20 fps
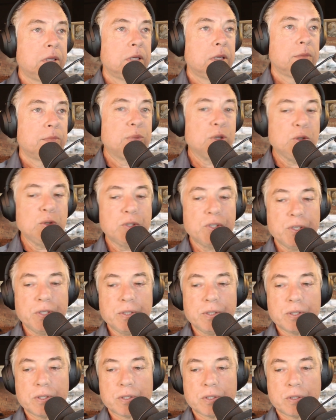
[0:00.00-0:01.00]

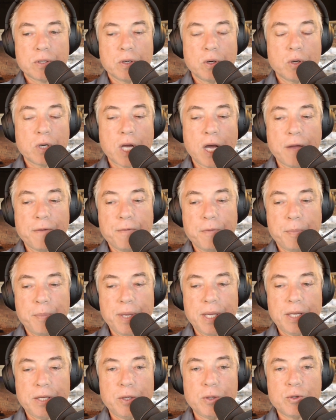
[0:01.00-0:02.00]
bruises, or God
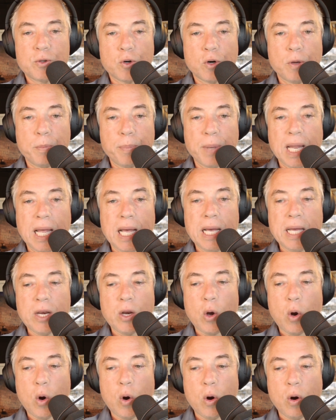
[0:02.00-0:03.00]
forbid, you draw blood
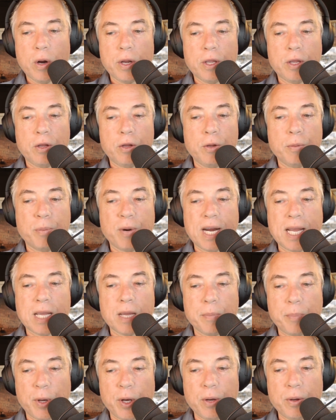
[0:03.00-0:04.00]
or you break
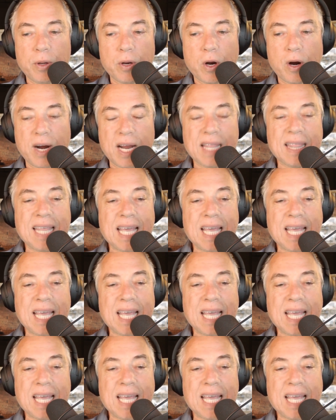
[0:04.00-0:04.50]
a bone, right?